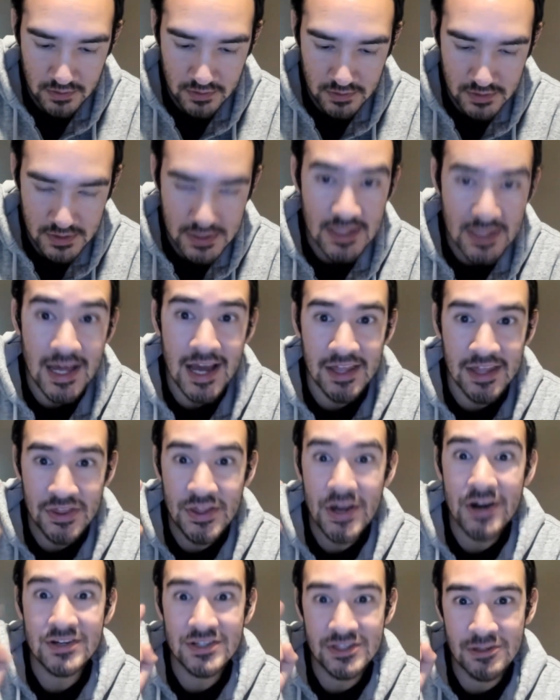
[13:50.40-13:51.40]
See that?
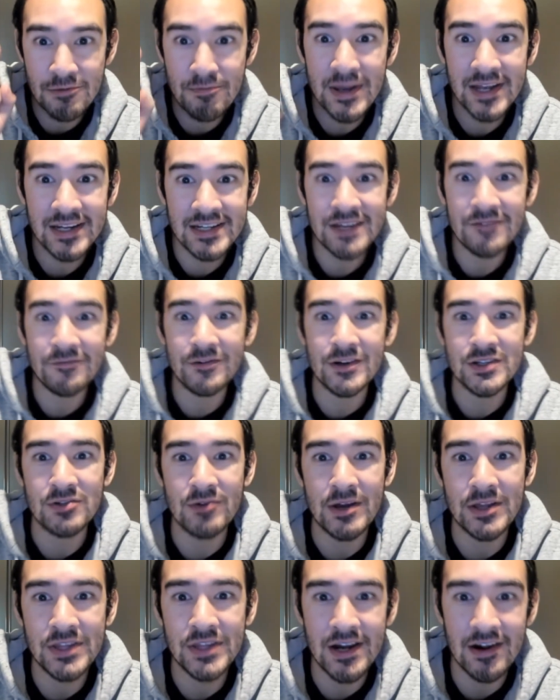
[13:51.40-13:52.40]
There's the big difference
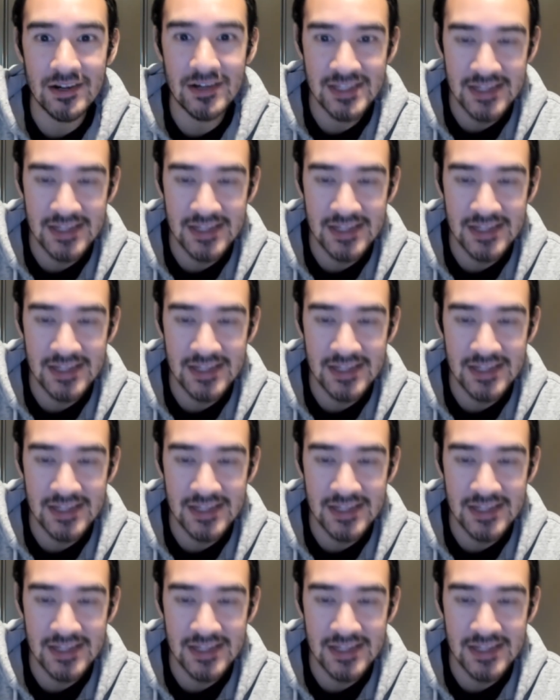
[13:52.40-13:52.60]
right there.